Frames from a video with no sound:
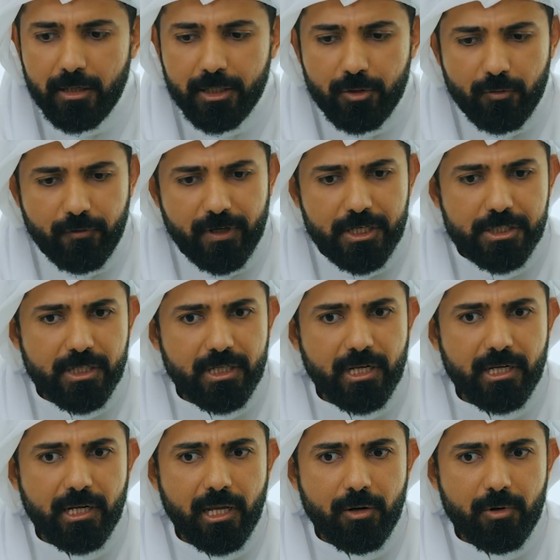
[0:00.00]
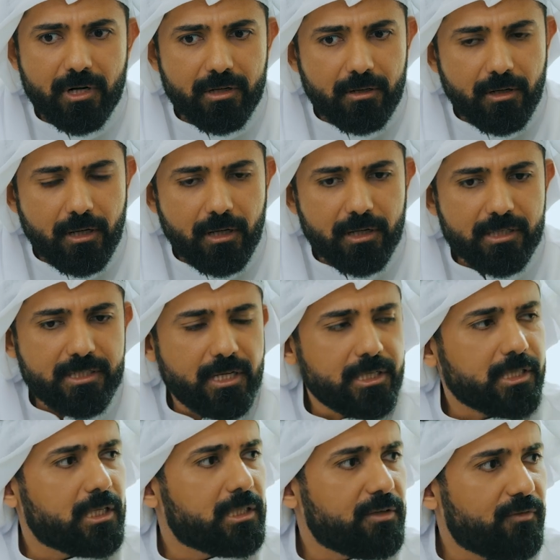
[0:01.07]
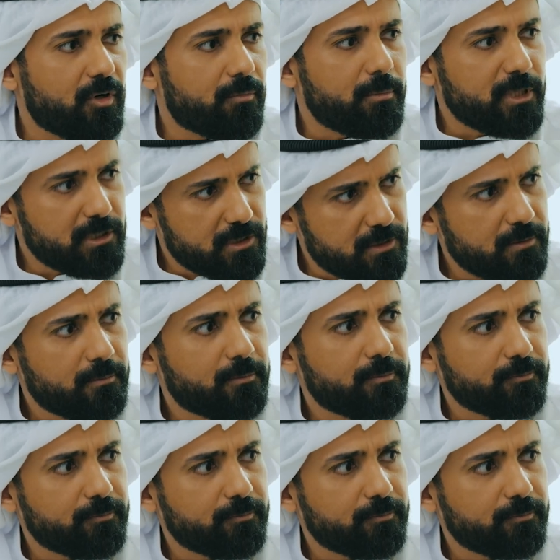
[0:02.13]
innovation and our research and developments.